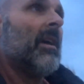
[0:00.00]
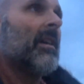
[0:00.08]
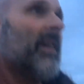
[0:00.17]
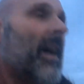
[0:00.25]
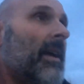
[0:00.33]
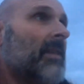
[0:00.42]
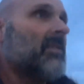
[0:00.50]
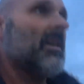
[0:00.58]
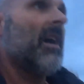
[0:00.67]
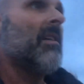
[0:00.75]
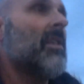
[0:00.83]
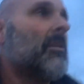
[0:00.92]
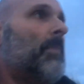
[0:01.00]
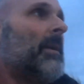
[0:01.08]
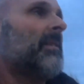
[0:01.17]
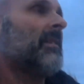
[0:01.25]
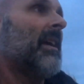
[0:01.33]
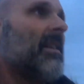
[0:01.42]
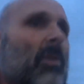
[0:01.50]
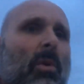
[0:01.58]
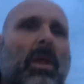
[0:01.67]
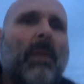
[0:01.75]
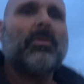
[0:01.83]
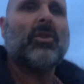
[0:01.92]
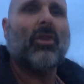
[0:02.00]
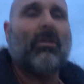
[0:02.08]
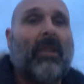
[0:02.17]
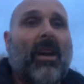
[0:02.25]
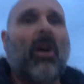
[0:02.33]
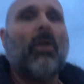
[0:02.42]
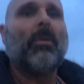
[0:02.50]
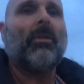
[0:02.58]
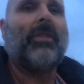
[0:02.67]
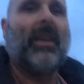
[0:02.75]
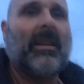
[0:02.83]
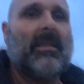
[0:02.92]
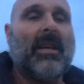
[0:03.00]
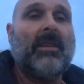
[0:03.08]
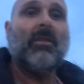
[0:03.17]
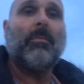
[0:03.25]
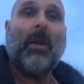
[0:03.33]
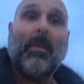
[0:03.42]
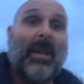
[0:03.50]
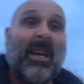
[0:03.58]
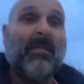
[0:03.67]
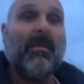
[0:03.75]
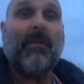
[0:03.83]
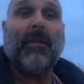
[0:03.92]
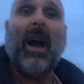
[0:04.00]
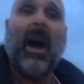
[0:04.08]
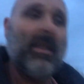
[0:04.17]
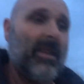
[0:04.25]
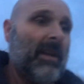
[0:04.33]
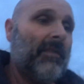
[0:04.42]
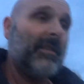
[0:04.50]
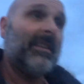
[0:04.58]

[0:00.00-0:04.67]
cakes, donuts, biscuits, all them sugary horrible things, then you're probably going to be fatter than if you